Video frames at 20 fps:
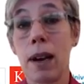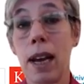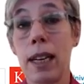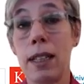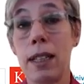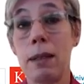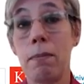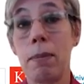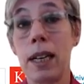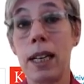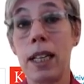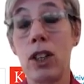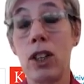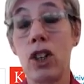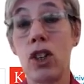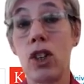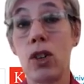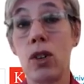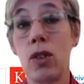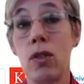has been
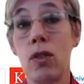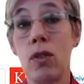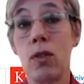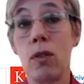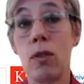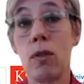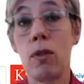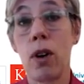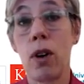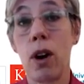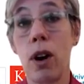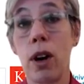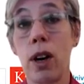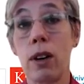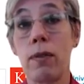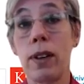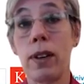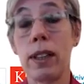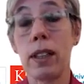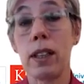to
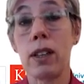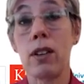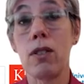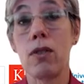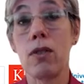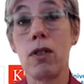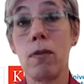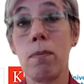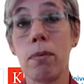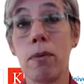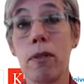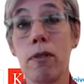work with a group